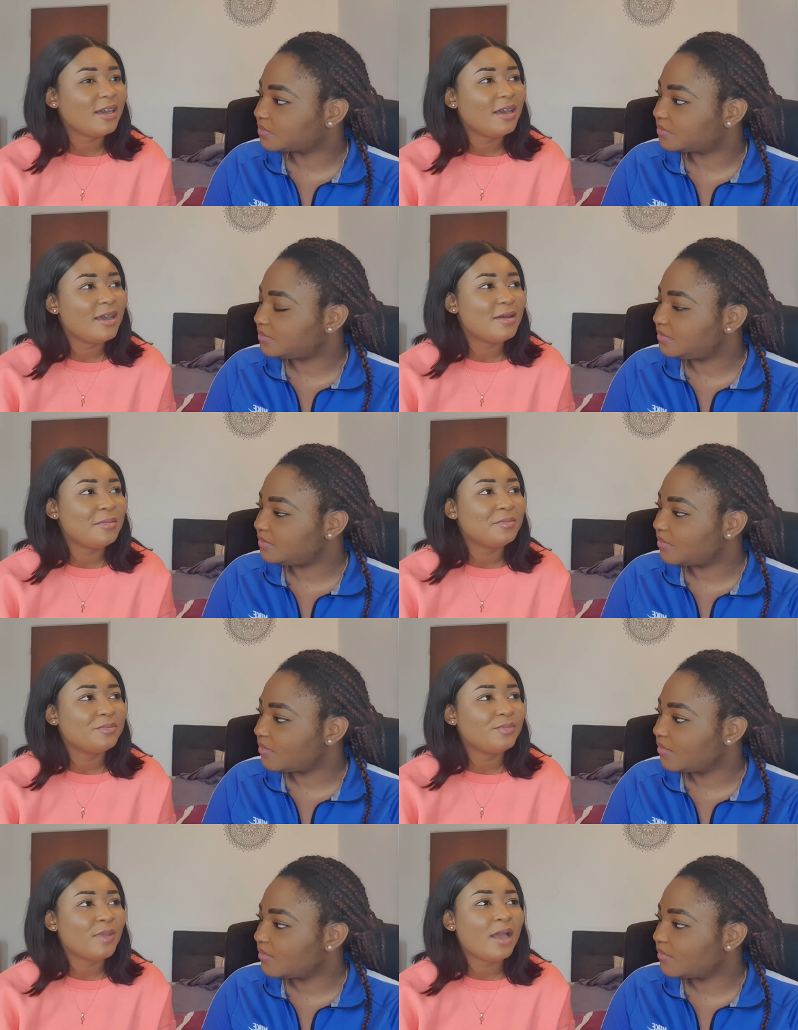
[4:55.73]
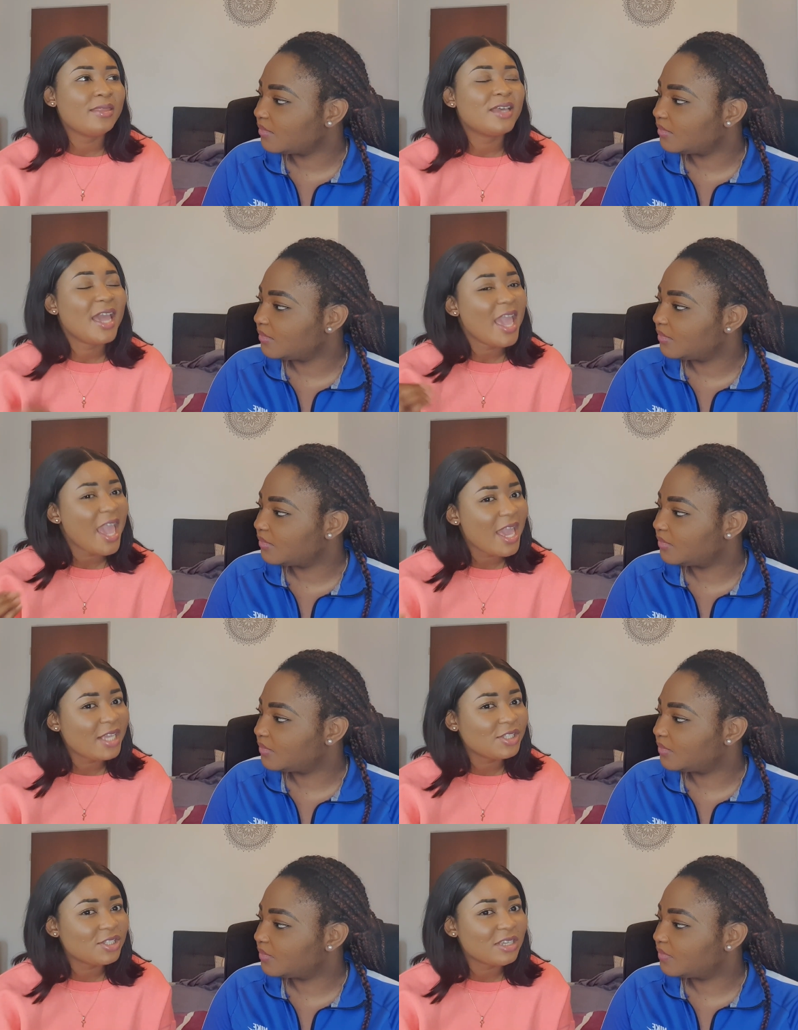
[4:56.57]
Speaker 1: um the
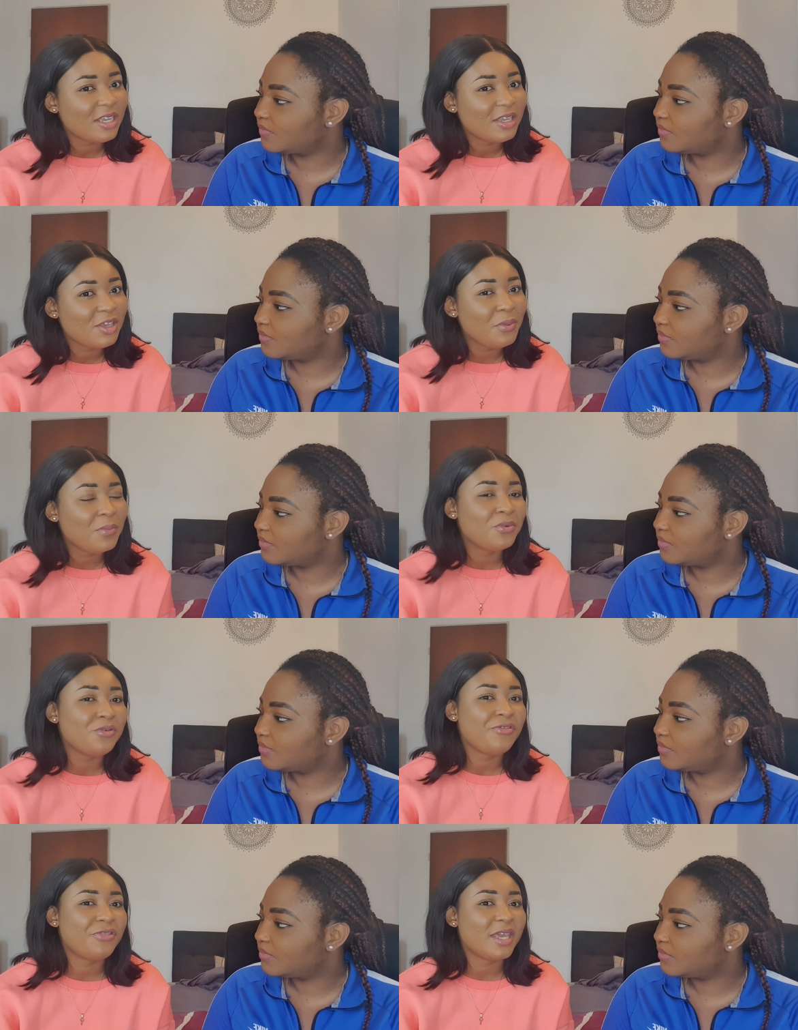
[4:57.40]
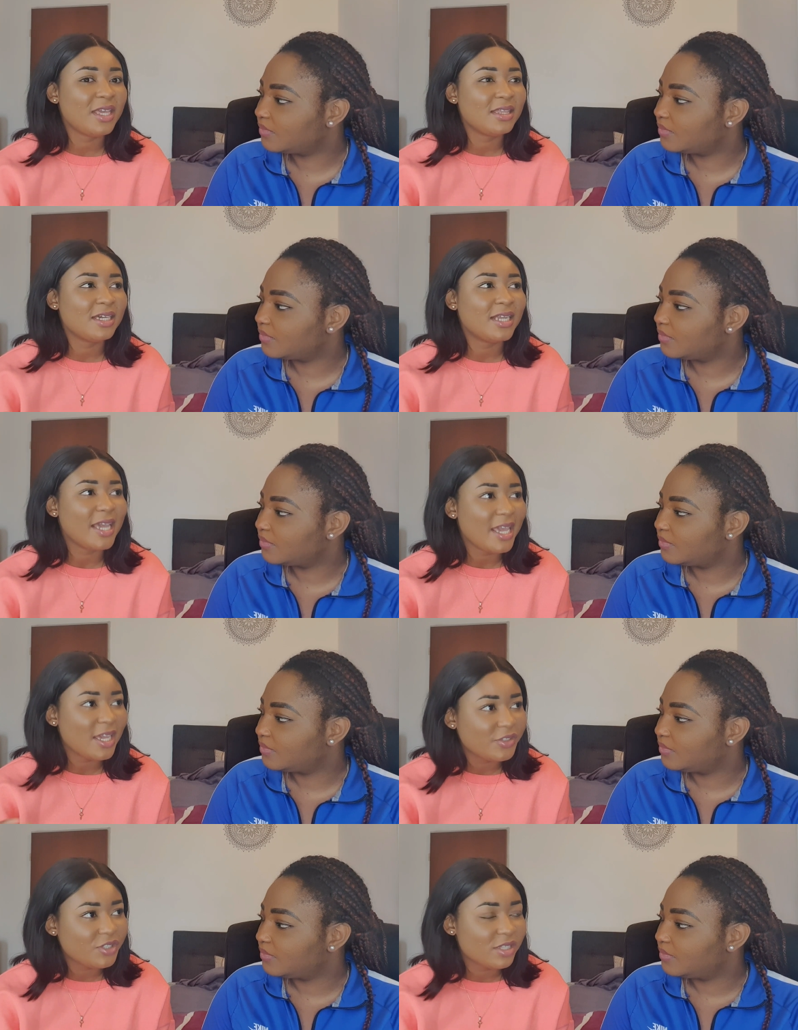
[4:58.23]
H, you people think that the
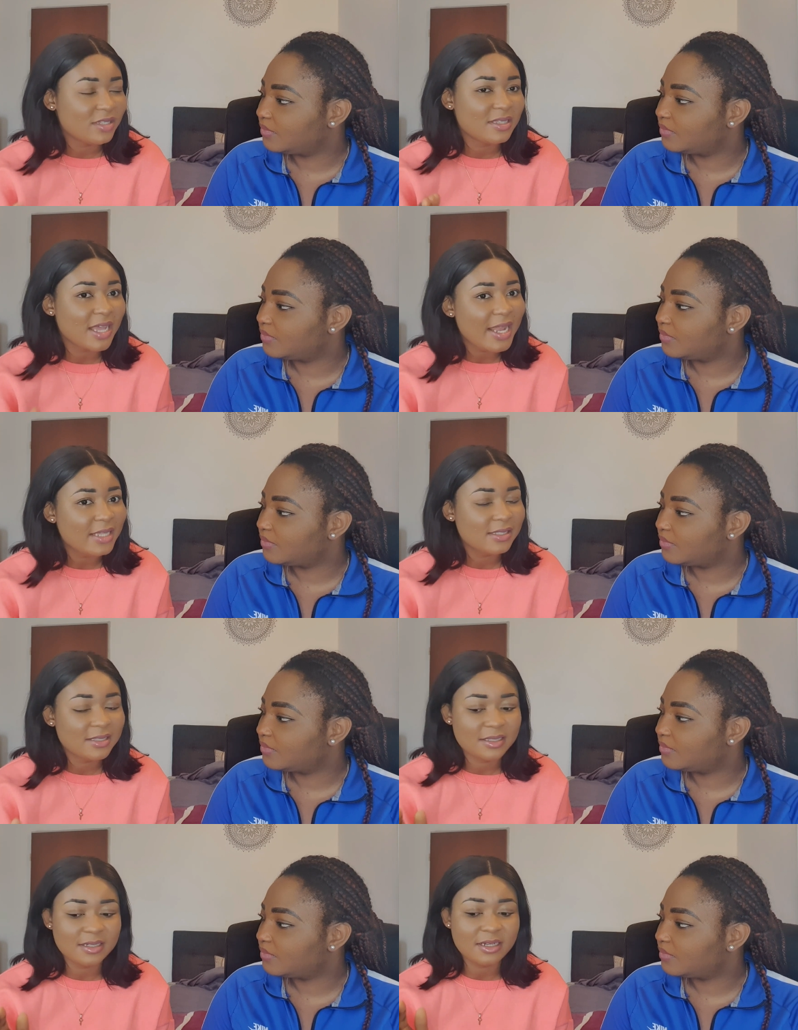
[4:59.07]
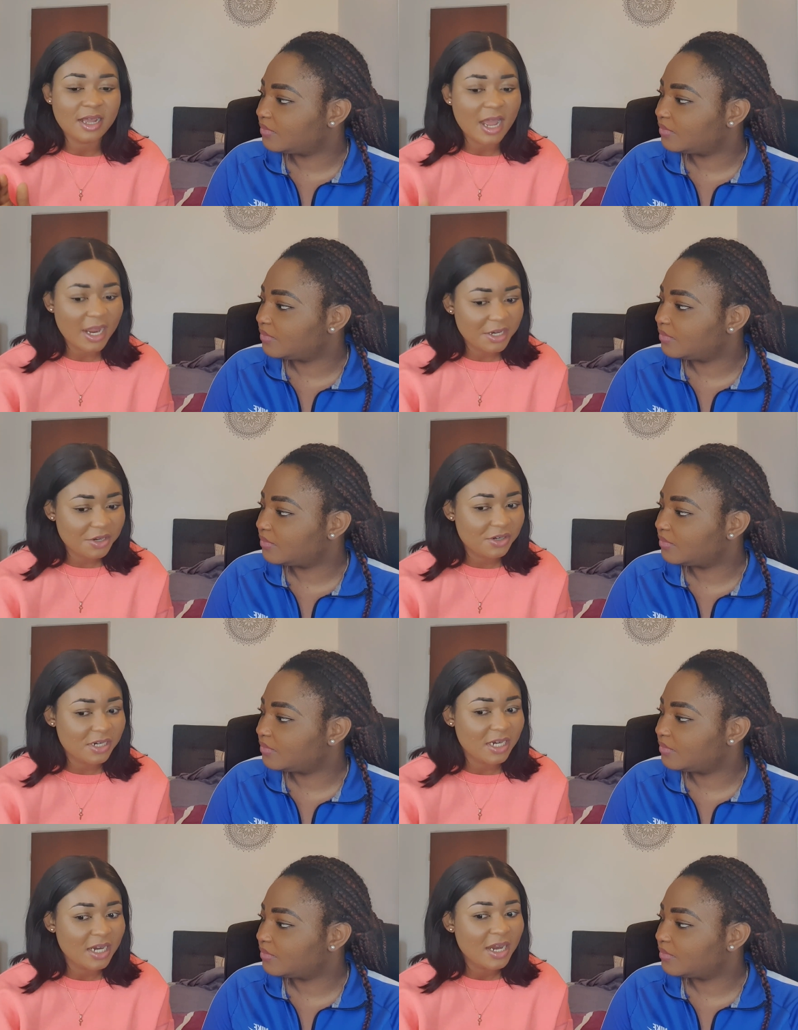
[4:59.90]
H is silent and hungry,
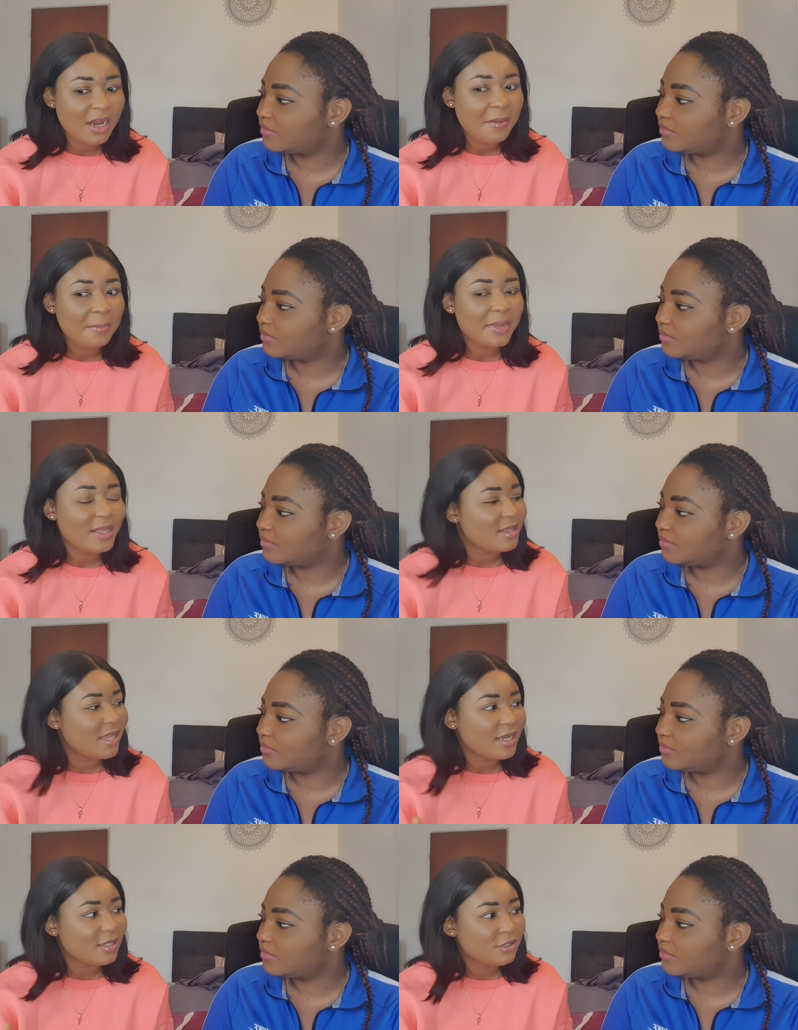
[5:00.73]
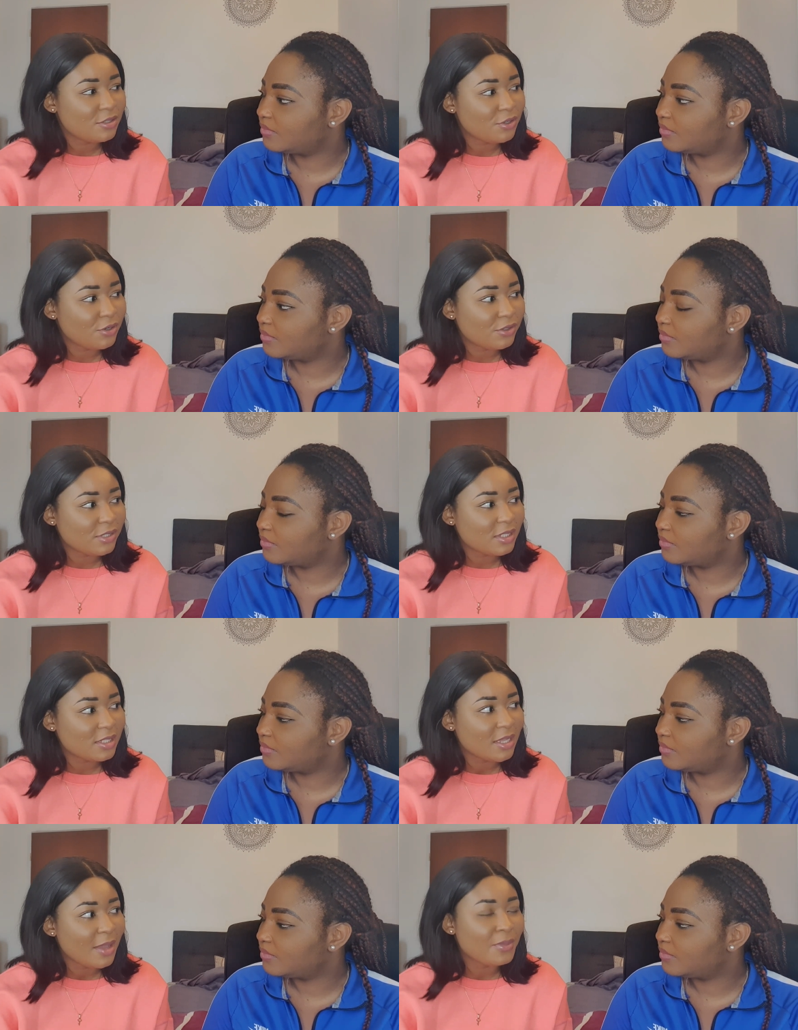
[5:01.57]
but then it's not
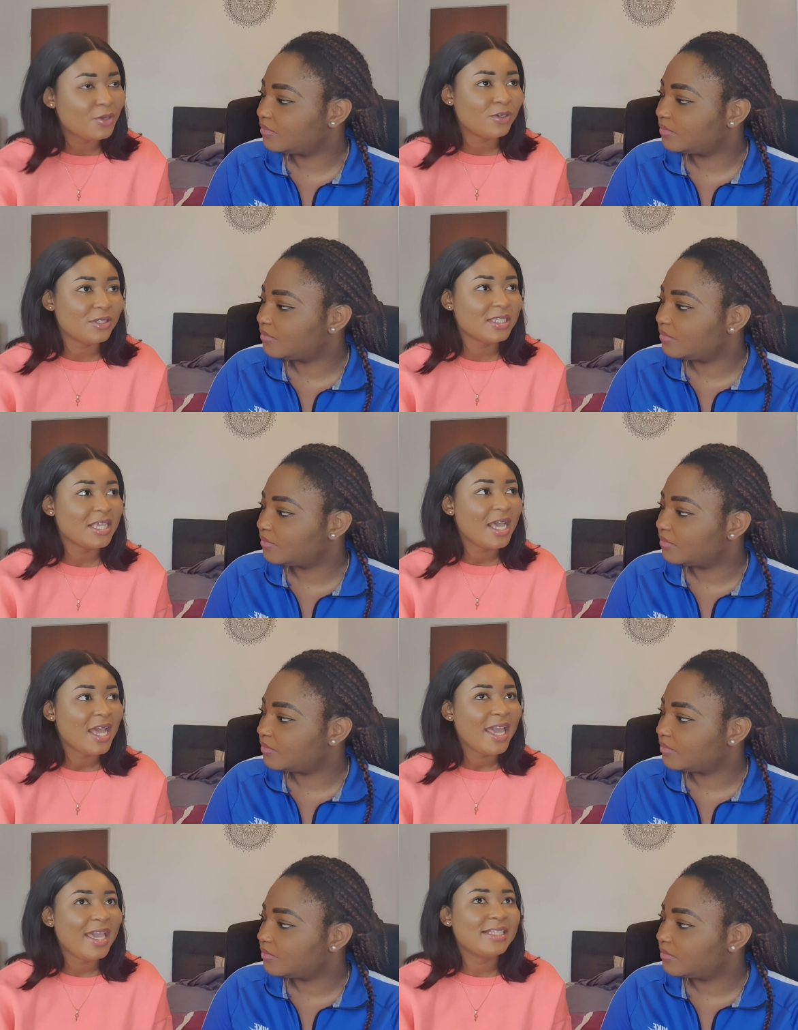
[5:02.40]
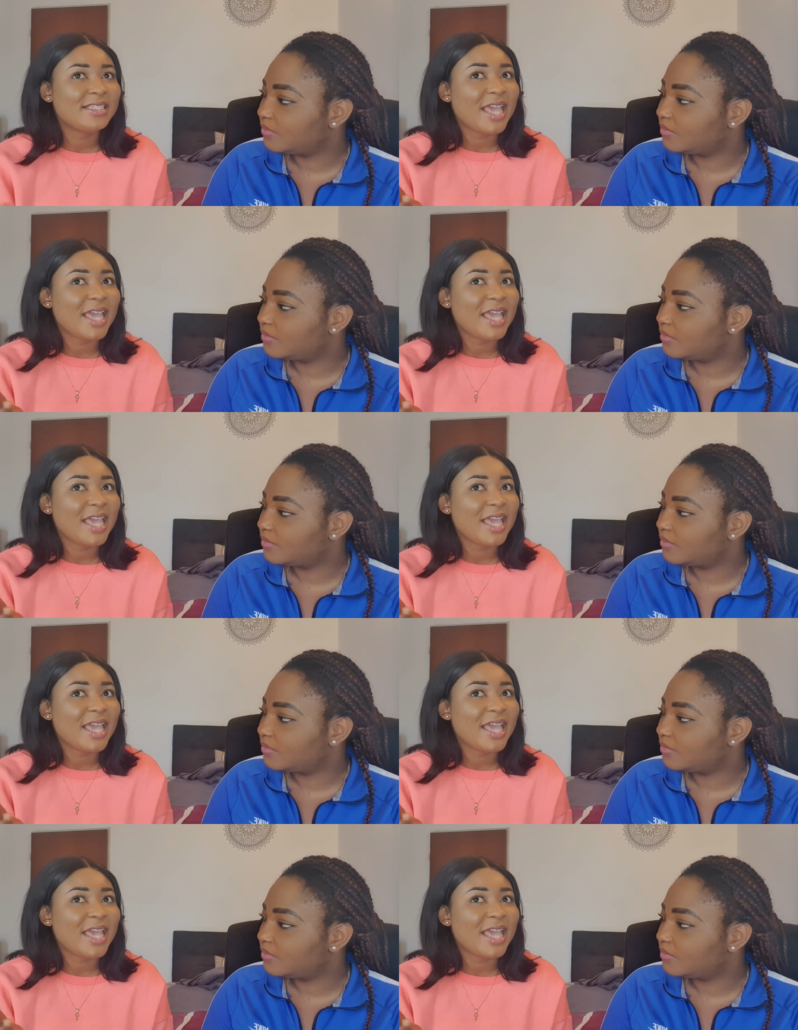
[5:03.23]
because it's